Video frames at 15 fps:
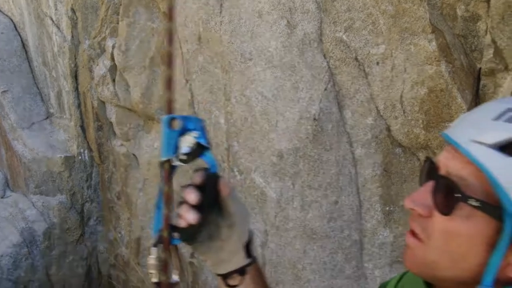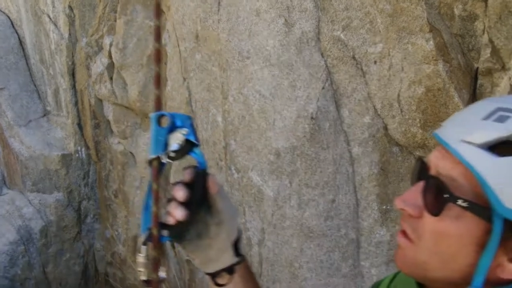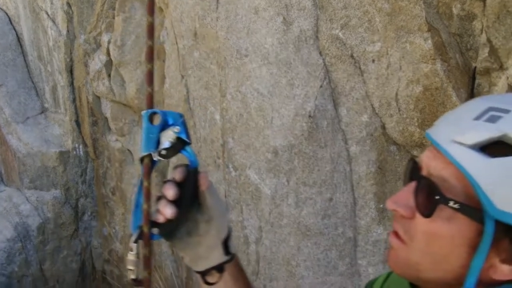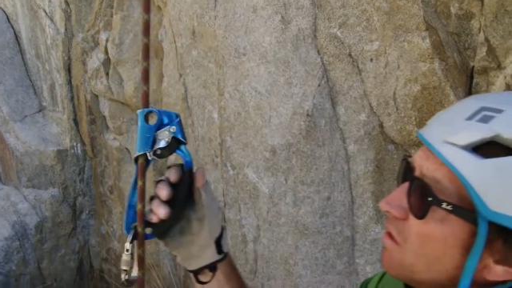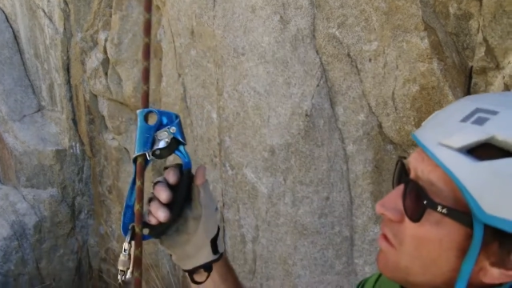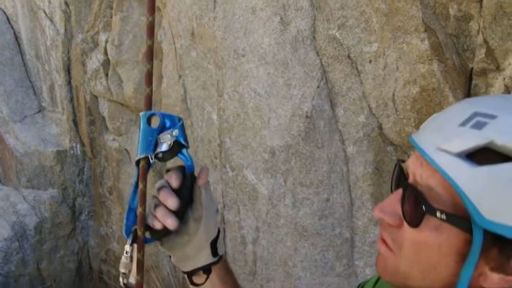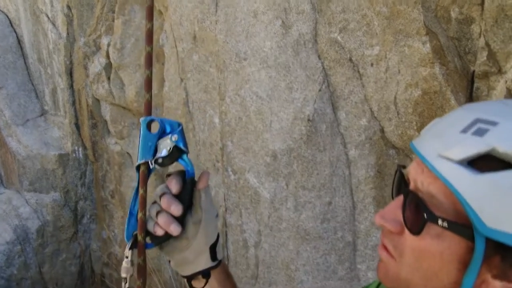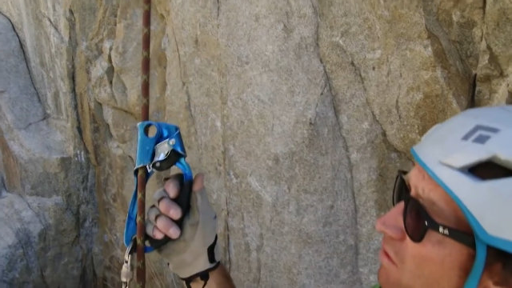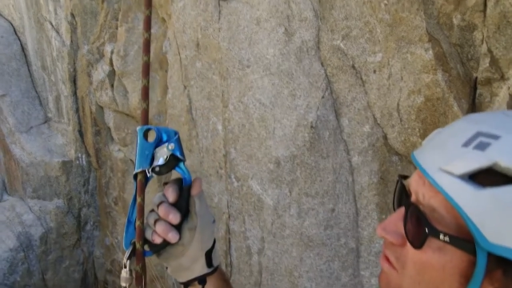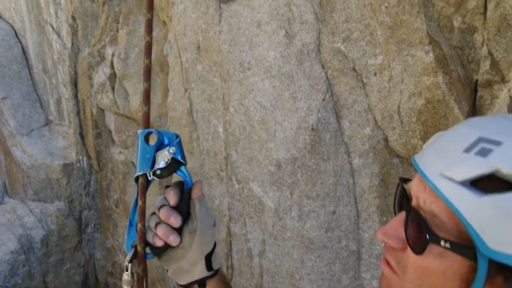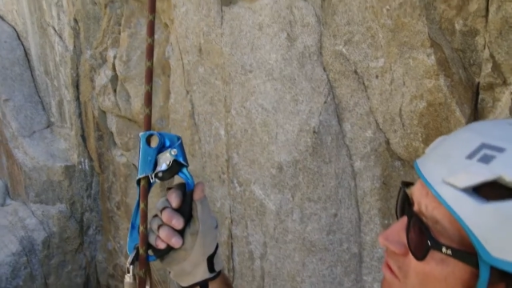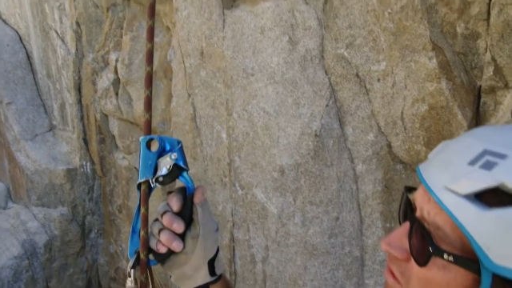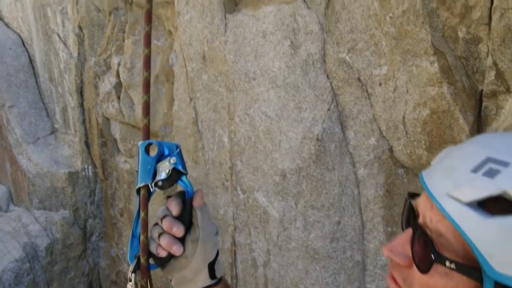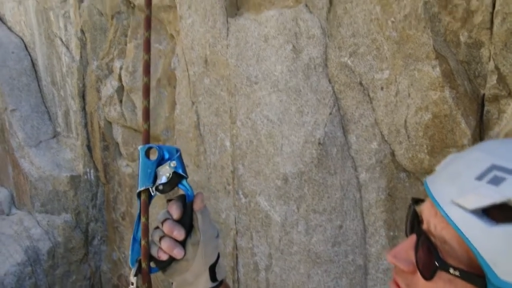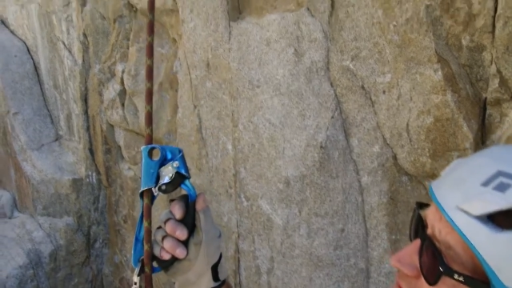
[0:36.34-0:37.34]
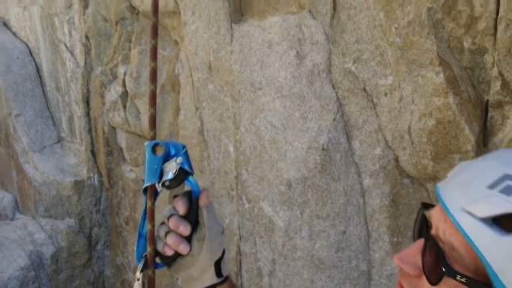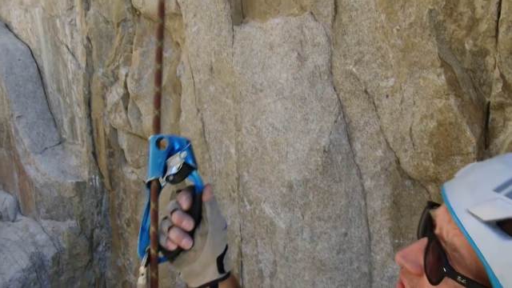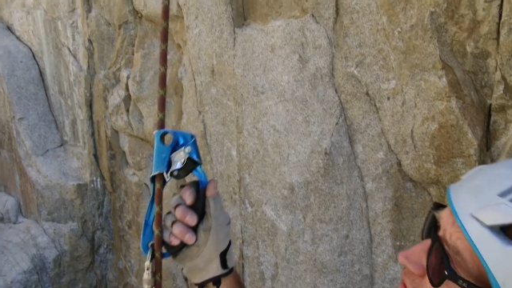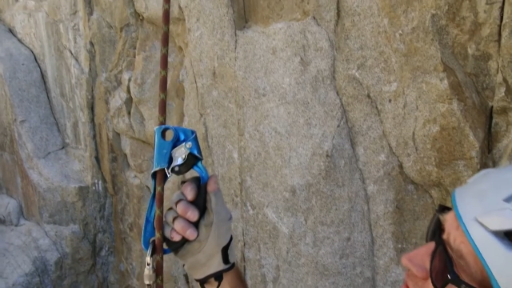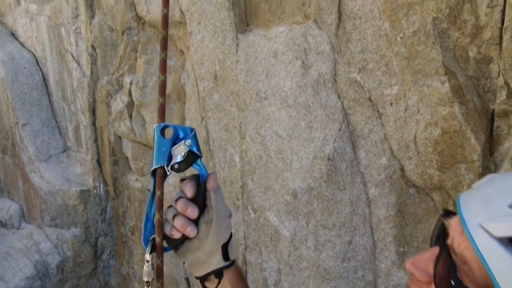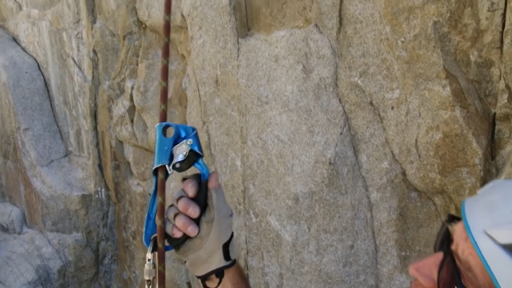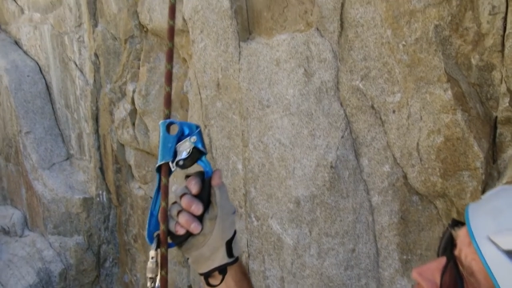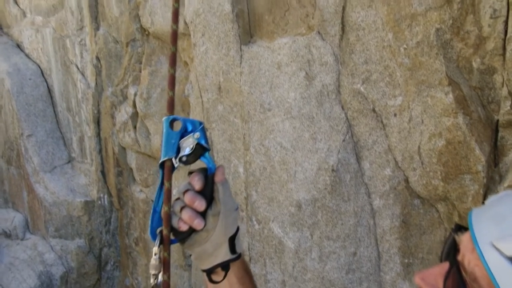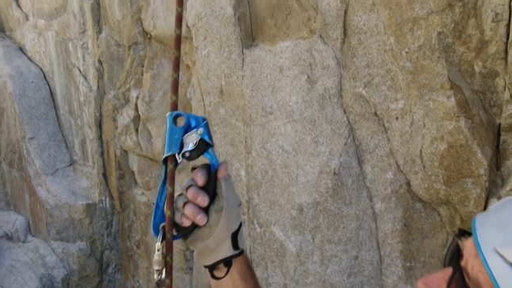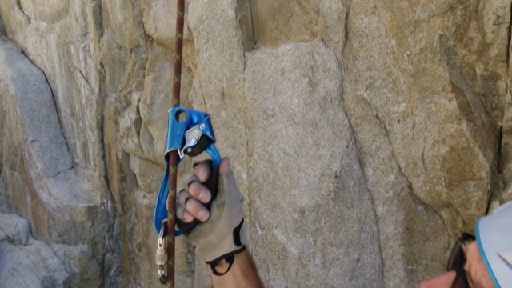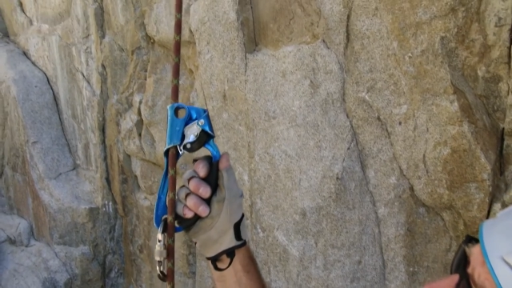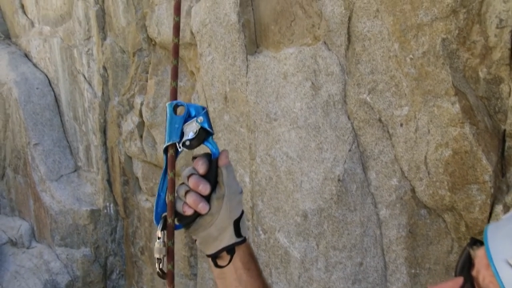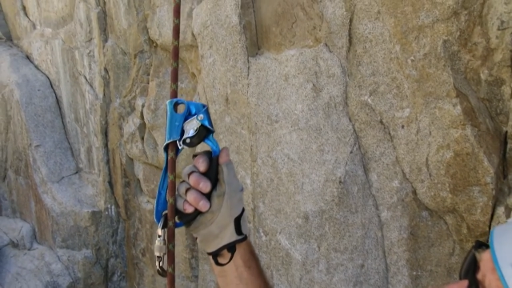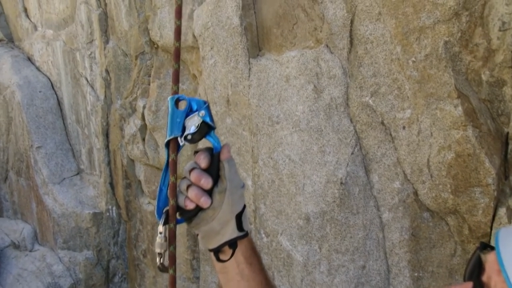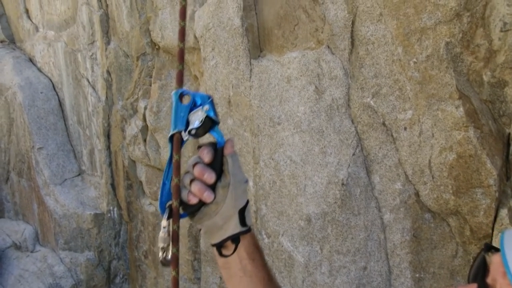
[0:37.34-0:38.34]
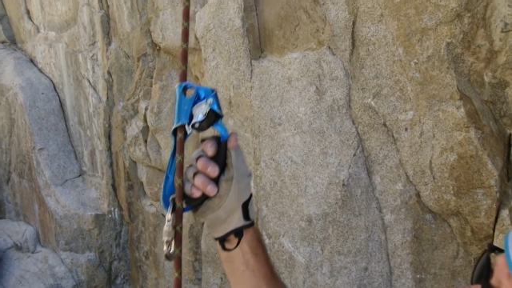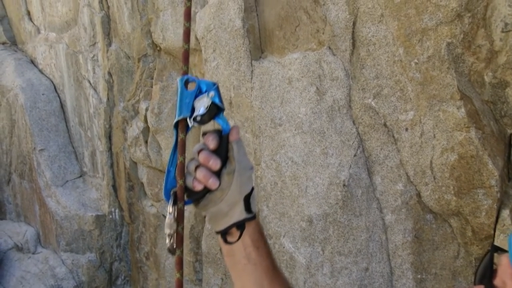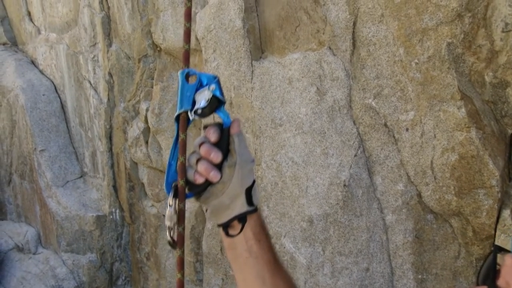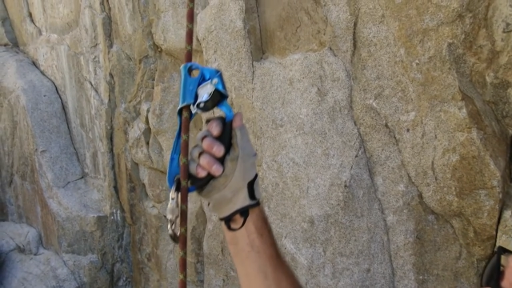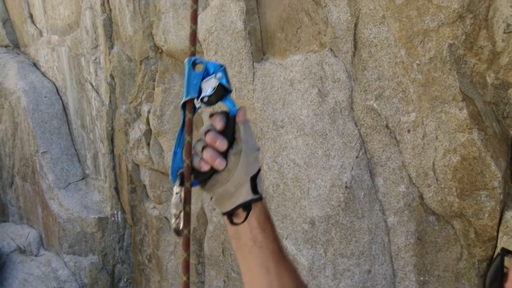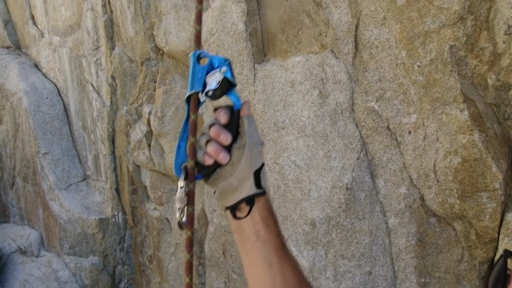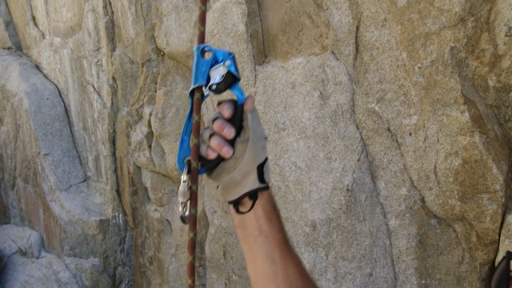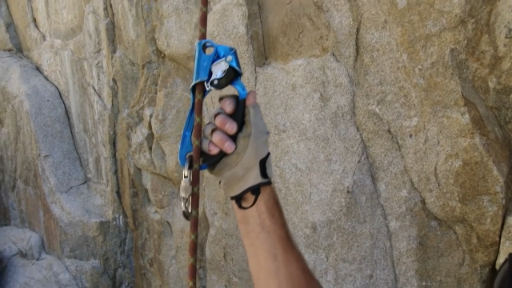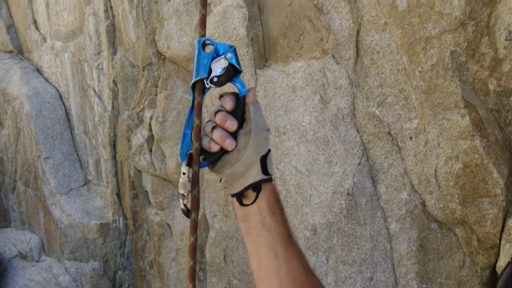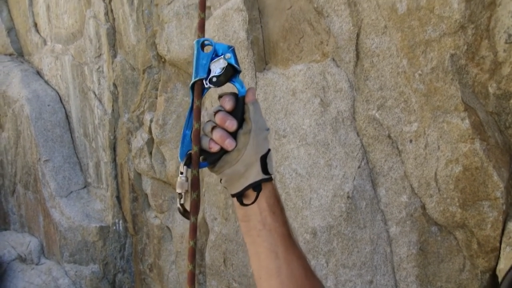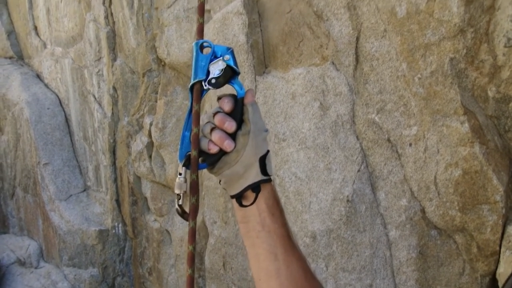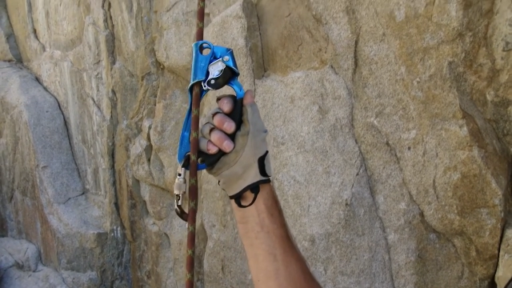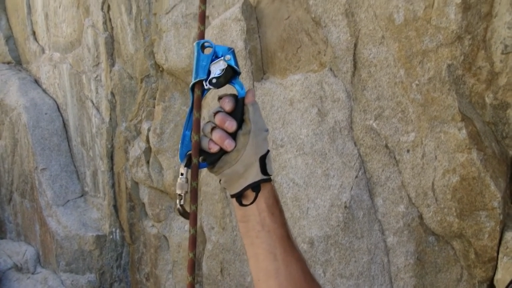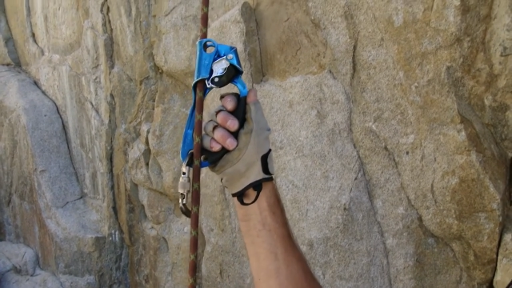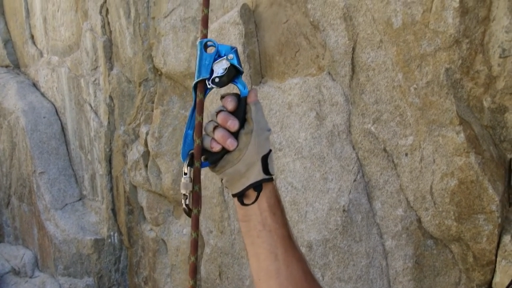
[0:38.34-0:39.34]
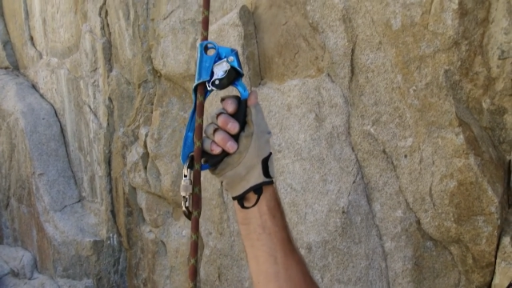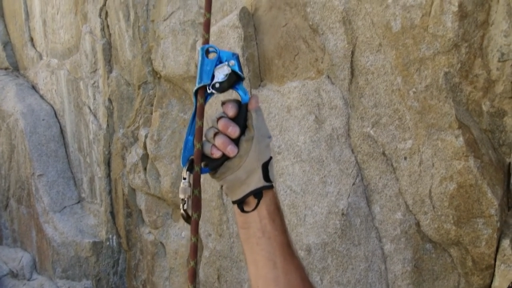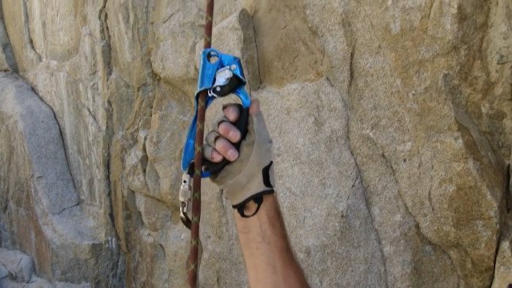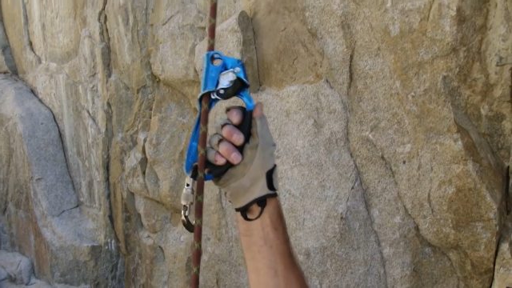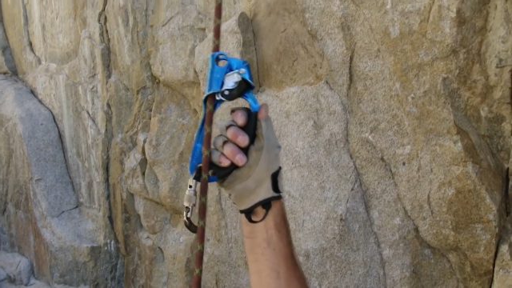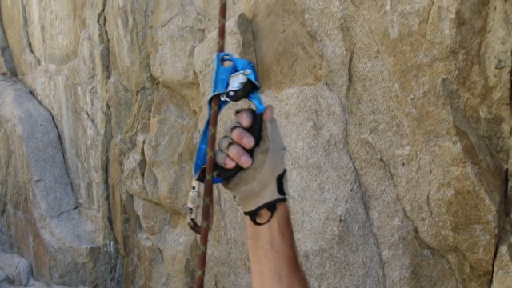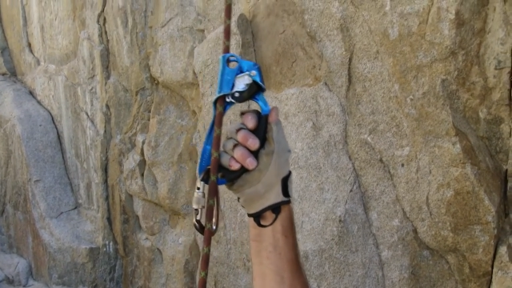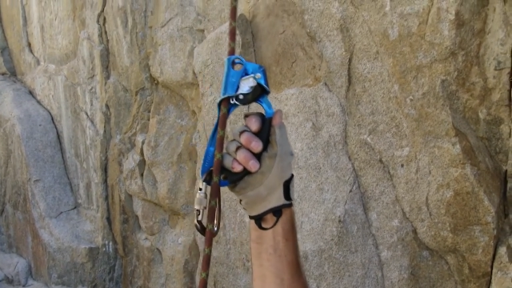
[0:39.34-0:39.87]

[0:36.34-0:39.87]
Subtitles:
(no speaker visible)